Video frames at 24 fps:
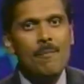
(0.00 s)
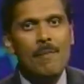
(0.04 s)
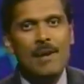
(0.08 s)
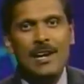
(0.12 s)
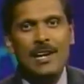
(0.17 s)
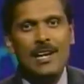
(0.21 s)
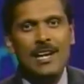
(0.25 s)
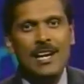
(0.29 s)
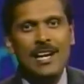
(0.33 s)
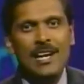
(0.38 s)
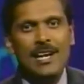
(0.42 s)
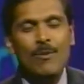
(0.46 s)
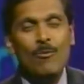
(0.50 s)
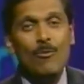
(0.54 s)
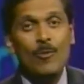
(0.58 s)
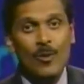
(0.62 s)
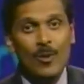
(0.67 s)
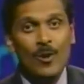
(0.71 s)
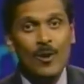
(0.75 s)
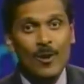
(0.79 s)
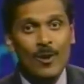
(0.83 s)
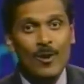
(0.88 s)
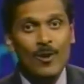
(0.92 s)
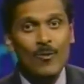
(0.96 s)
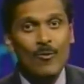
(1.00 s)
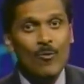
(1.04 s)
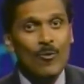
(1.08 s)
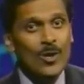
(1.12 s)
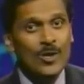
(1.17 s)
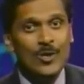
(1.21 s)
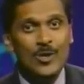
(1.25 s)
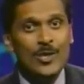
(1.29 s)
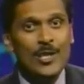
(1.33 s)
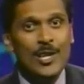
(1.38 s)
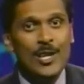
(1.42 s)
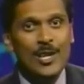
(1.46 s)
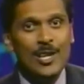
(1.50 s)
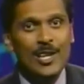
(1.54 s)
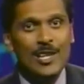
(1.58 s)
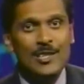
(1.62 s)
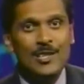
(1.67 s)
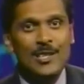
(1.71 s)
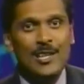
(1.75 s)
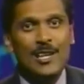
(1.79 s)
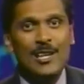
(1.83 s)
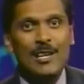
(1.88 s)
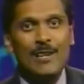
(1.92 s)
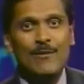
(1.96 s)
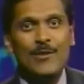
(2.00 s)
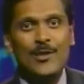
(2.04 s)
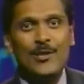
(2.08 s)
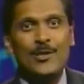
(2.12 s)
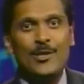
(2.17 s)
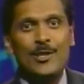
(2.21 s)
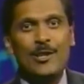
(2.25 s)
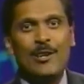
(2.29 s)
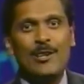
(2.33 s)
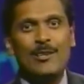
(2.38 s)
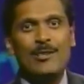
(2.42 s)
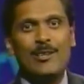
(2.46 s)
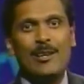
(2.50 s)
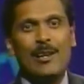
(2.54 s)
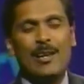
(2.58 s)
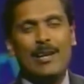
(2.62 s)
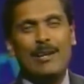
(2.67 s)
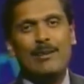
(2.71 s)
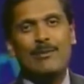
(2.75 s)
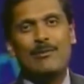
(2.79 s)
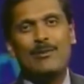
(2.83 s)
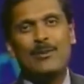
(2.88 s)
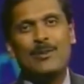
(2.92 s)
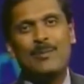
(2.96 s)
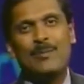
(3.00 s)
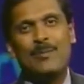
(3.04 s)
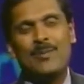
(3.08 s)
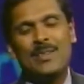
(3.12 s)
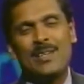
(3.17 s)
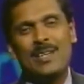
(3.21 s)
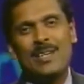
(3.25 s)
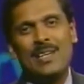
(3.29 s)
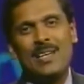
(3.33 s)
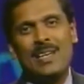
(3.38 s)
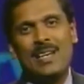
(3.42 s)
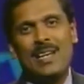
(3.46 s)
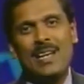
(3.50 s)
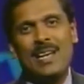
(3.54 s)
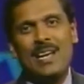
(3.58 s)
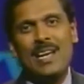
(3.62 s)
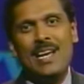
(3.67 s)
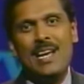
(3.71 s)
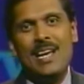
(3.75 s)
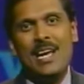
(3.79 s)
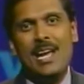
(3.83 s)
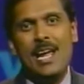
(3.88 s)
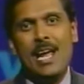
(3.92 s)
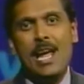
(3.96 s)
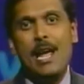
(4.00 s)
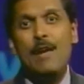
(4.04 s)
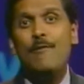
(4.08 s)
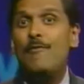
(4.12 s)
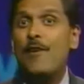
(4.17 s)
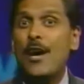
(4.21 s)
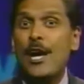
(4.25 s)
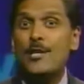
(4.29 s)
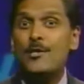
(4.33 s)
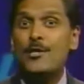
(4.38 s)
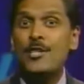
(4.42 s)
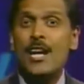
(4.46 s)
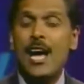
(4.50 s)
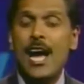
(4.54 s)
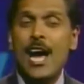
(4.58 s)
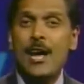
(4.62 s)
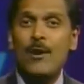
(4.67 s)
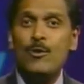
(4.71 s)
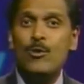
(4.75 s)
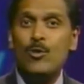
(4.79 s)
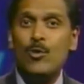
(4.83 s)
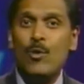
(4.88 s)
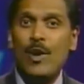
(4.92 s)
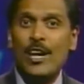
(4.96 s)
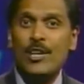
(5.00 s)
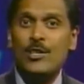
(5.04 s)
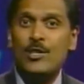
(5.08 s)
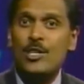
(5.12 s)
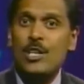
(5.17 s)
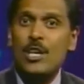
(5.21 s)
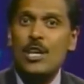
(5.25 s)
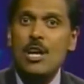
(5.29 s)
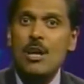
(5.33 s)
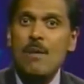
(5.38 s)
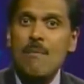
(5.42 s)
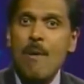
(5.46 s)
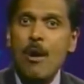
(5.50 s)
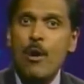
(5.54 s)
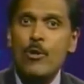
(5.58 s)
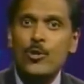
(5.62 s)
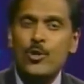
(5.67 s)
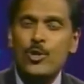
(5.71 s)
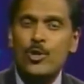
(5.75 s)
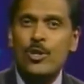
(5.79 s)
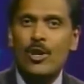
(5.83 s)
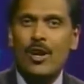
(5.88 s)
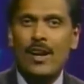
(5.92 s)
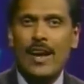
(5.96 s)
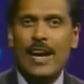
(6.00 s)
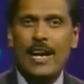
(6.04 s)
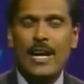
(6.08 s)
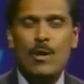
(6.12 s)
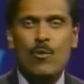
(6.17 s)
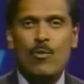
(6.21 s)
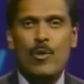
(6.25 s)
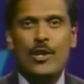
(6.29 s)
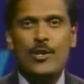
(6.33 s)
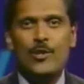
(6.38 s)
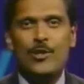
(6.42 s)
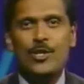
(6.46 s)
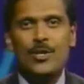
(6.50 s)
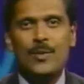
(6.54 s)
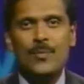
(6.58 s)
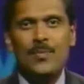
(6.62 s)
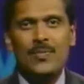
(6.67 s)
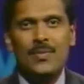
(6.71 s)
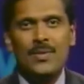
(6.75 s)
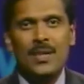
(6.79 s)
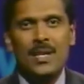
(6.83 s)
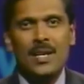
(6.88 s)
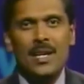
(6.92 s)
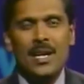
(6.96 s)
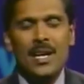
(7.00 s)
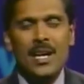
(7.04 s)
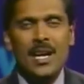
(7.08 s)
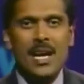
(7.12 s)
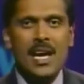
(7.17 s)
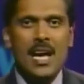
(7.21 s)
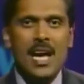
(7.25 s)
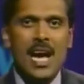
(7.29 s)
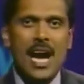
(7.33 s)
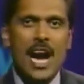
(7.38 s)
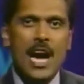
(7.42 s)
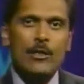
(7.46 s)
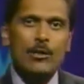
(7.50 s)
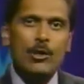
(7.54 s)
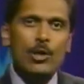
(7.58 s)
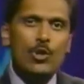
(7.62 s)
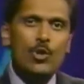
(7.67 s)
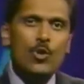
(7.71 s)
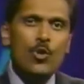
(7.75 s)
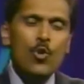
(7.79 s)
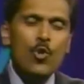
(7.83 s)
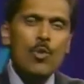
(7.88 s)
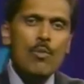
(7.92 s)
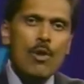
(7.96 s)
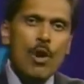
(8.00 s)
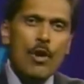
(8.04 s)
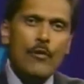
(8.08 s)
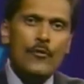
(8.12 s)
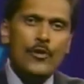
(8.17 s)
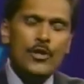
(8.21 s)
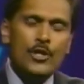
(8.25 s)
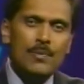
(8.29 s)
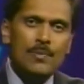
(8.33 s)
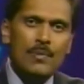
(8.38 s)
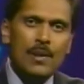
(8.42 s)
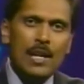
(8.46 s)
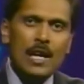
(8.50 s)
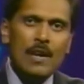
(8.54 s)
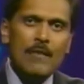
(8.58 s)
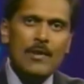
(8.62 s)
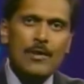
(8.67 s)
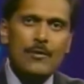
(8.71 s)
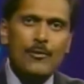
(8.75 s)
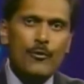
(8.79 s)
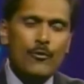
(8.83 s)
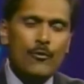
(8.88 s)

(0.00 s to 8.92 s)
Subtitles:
but he was sinless. He lived a sinless life. He faced and addressed emotional anguish. At the tomb of his beloved